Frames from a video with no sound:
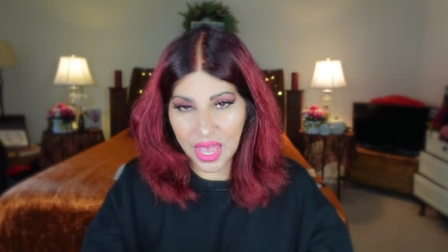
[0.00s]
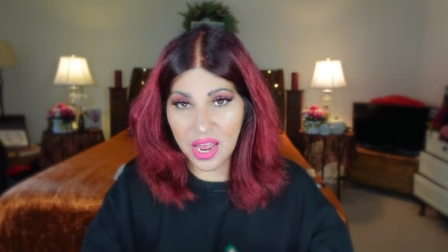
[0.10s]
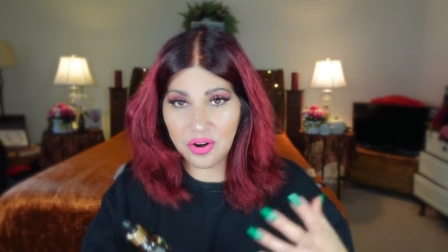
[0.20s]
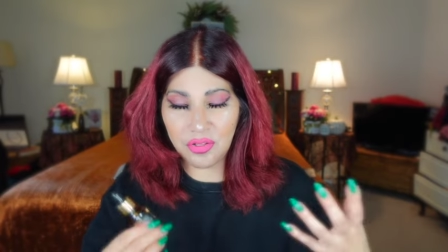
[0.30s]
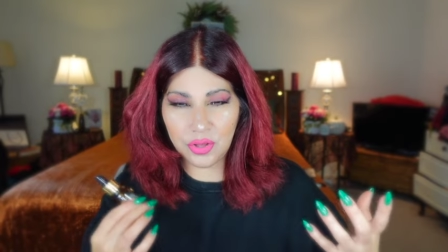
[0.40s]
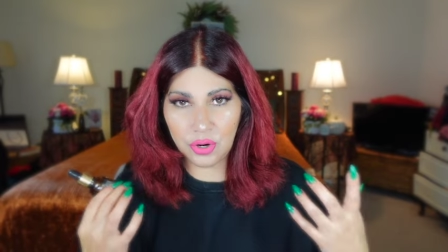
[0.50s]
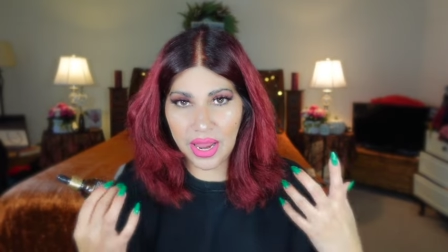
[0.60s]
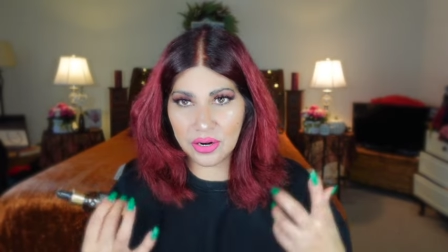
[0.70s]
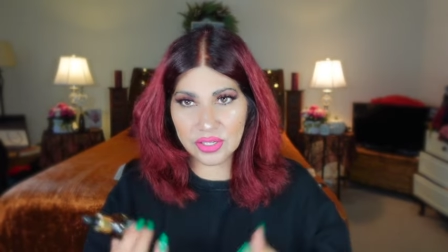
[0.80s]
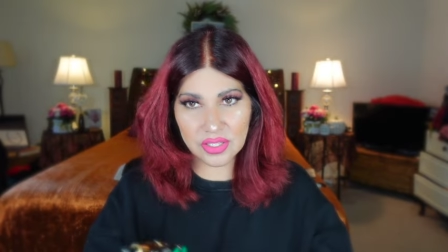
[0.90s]
hair, your
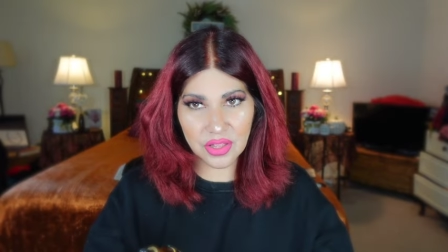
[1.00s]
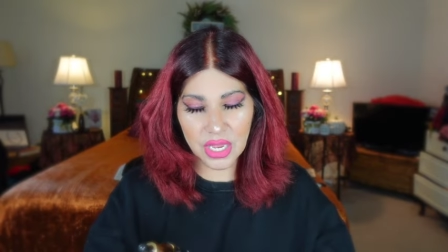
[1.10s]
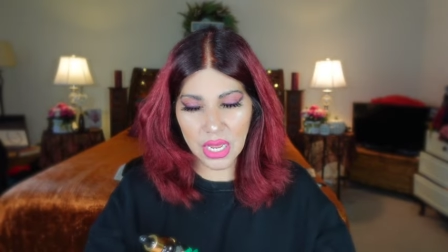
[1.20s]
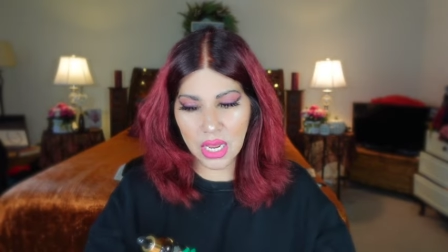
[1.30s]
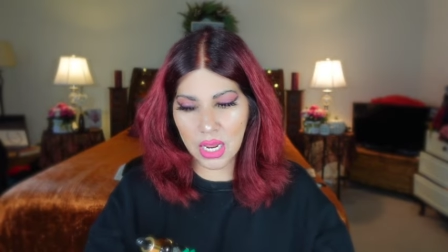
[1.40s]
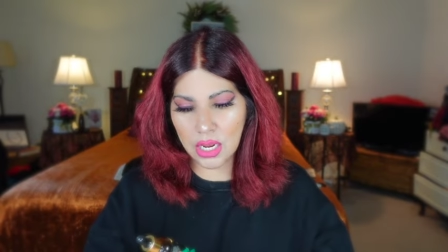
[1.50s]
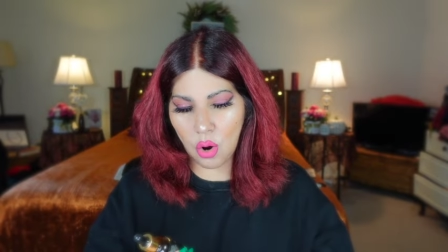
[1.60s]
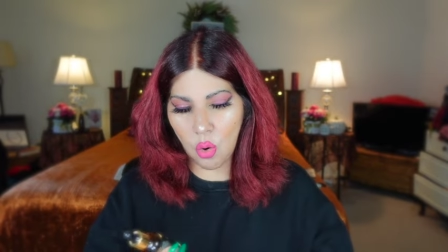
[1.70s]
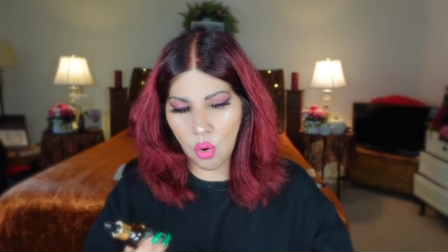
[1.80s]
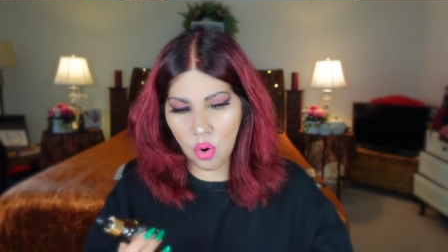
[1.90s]
hair is thinning
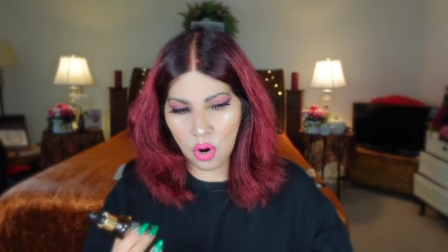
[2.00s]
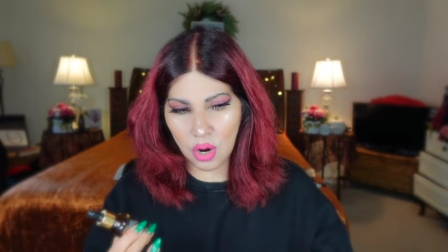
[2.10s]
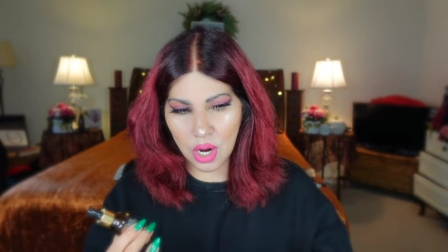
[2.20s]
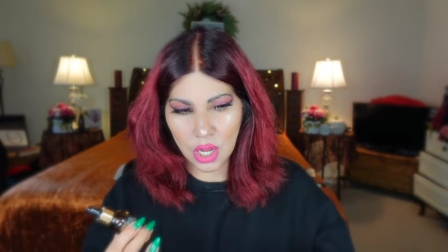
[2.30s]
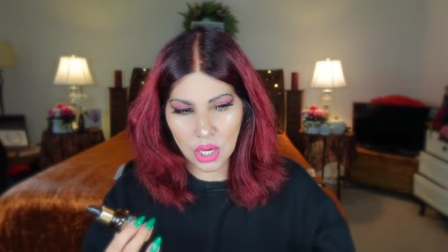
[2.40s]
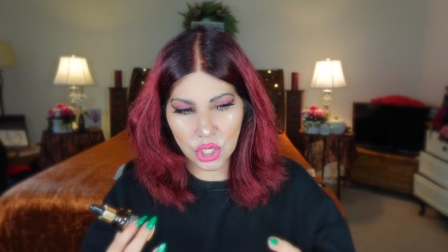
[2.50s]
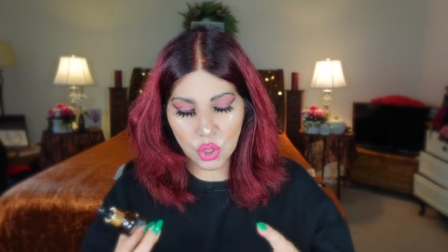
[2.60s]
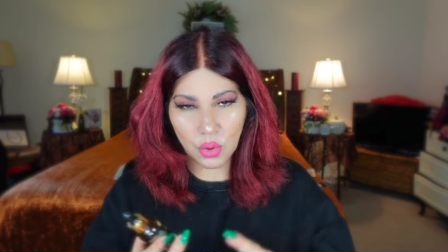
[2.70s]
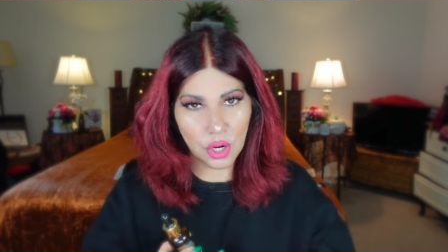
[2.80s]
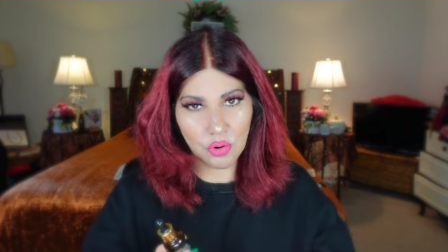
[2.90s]
or
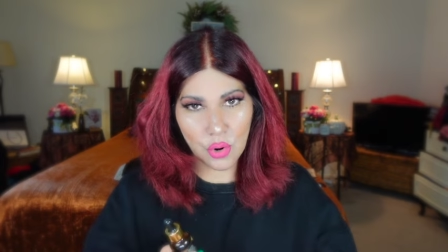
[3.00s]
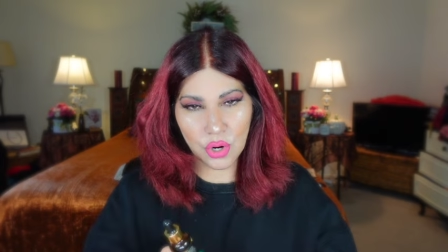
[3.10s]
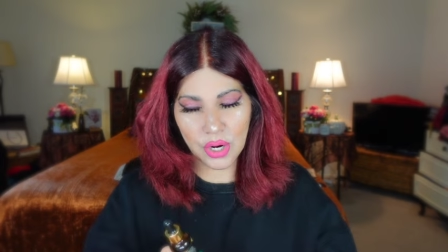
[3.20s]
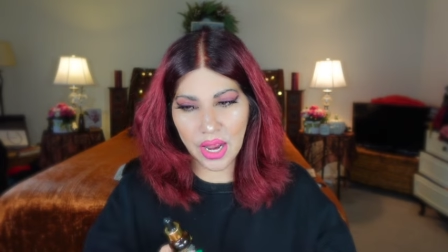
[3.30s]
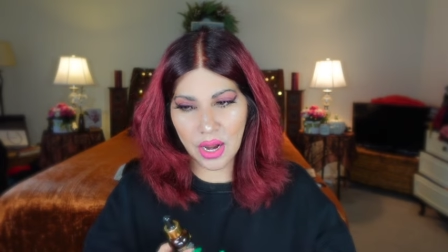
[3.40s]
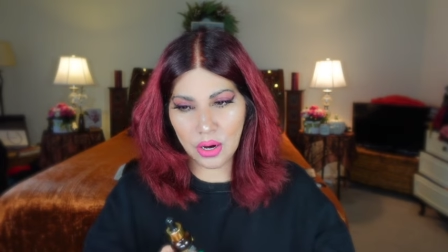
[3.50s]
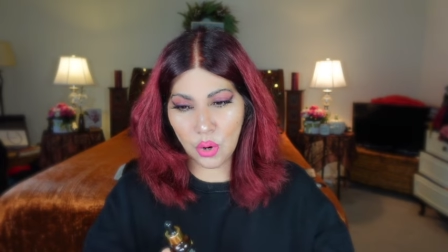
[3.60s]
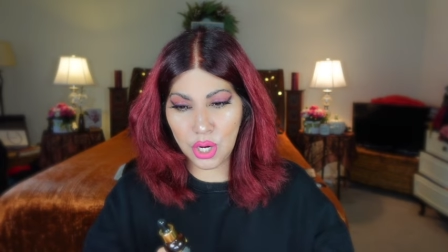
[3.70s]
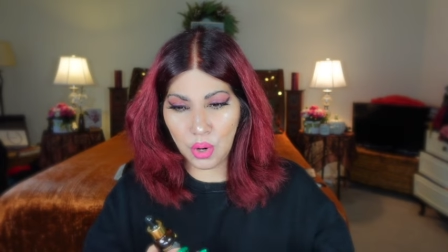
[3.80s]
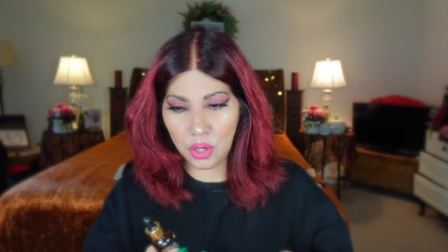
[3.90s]
you wanna grow your hair
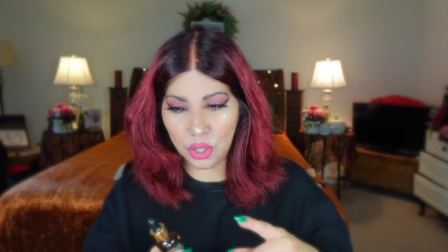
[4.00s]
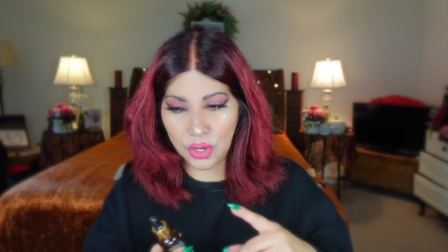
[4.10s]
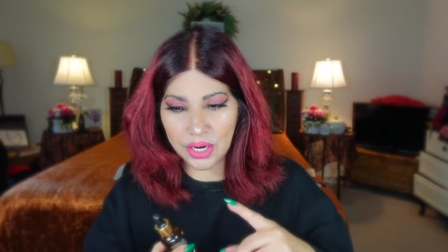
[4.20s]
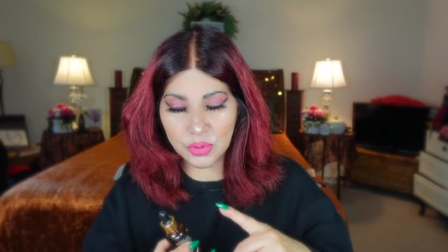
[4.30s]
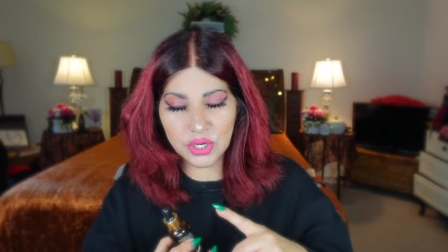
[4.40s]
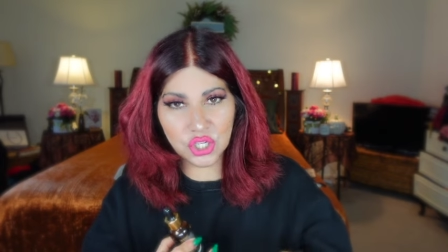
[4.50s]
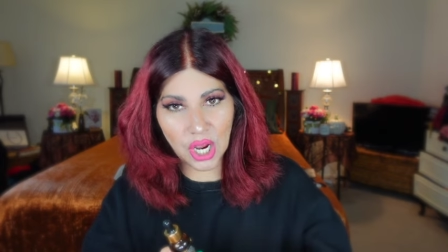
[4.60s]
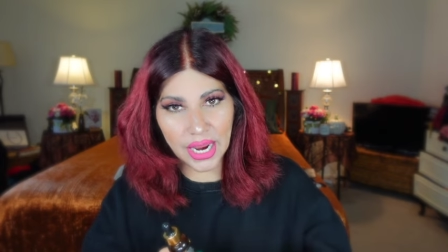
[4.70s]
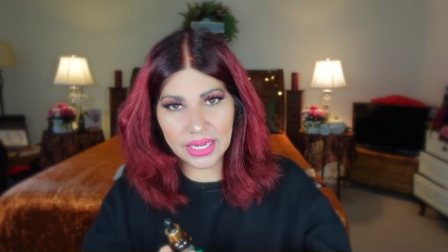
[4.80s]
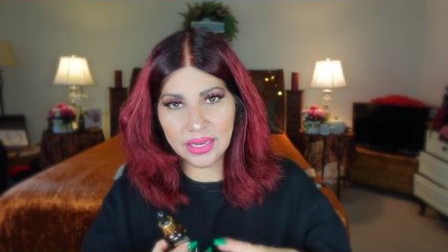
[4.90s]
or you want your hair to be
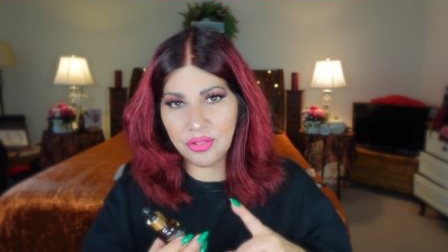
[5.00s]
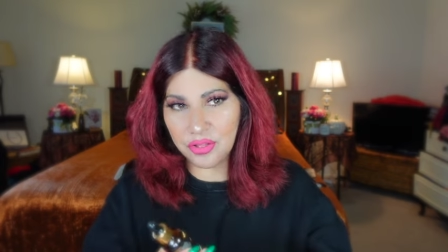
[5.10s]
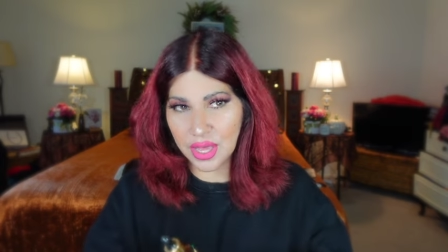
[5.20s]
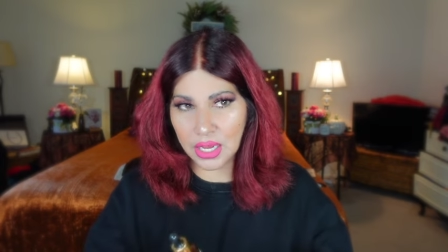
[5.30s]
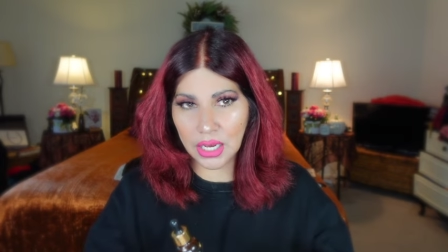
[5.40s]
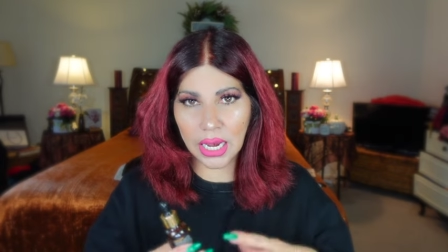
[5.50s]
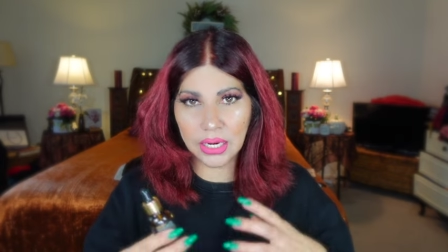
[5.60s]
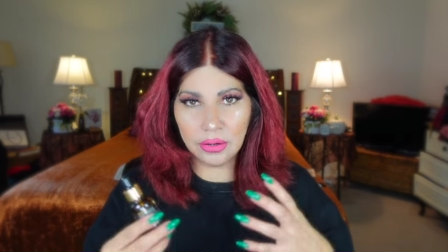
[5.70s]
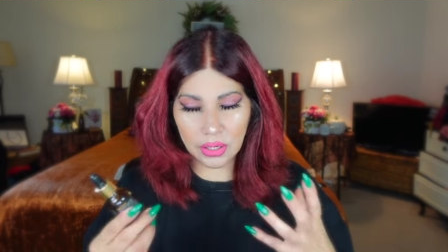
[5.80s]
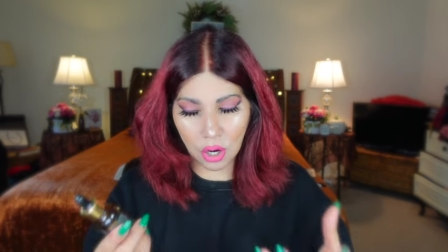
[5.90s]
shiny and thick
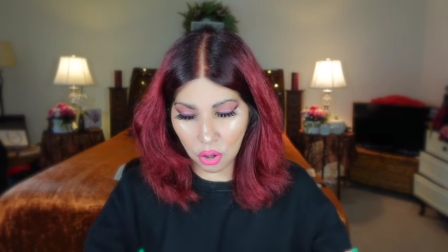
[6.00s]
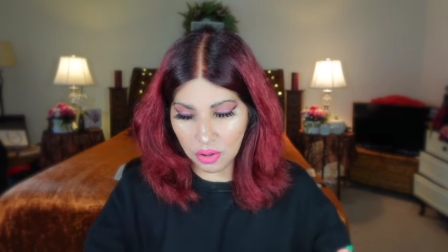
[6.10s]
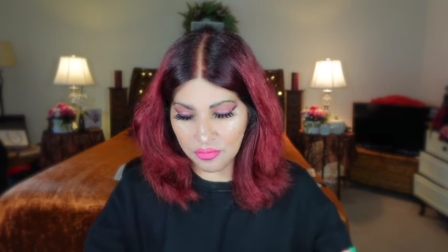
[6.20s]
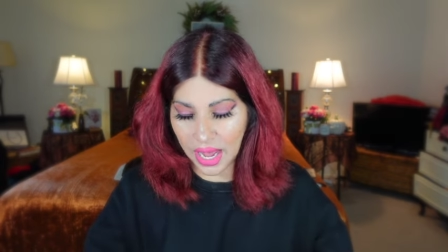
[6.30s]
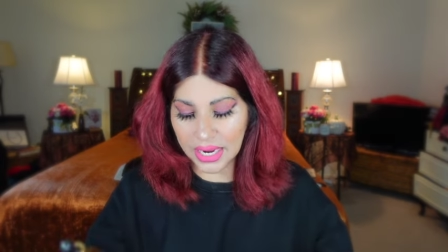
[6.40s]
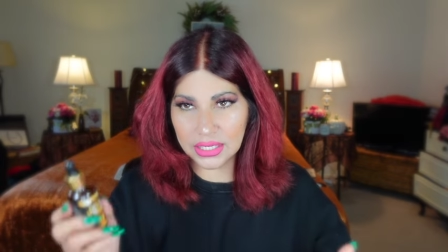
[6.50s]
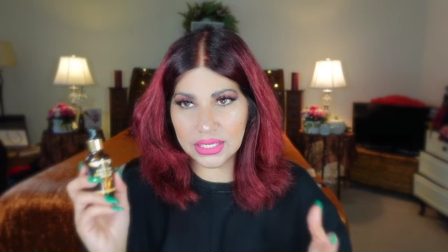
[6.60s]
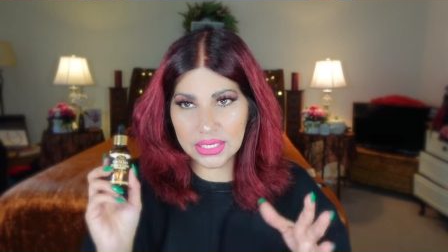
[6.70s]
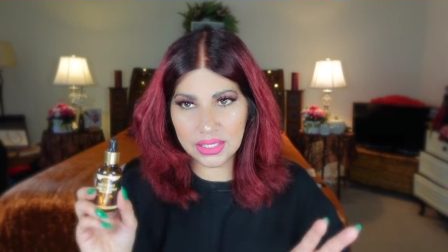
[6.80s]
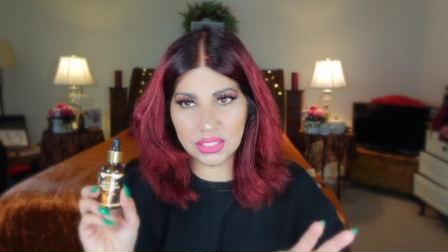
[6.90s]
and all of that.
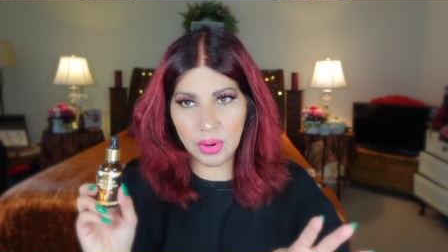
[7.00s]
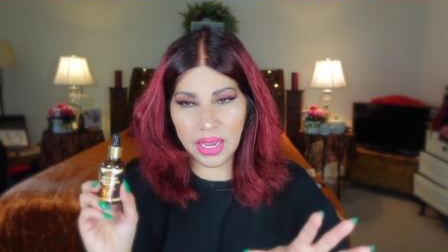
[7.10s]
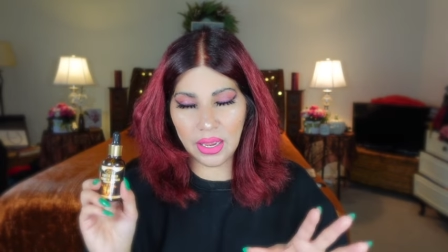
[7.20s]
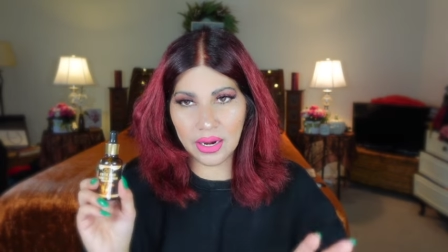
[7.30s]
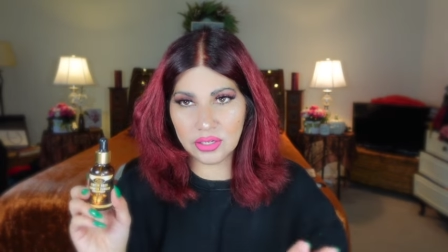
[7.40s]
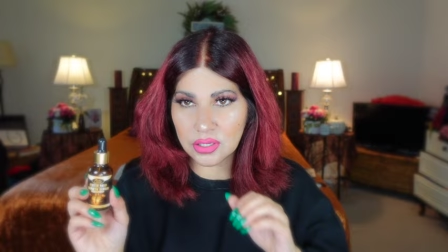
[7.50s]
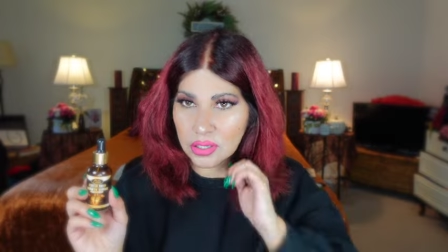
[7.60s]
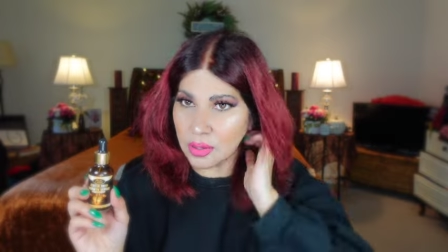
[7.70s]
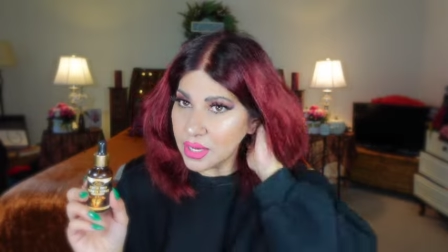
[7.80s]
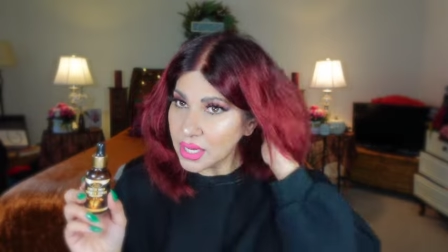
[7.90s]
This is my hair
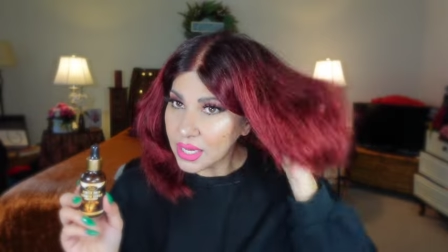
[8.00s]
serum.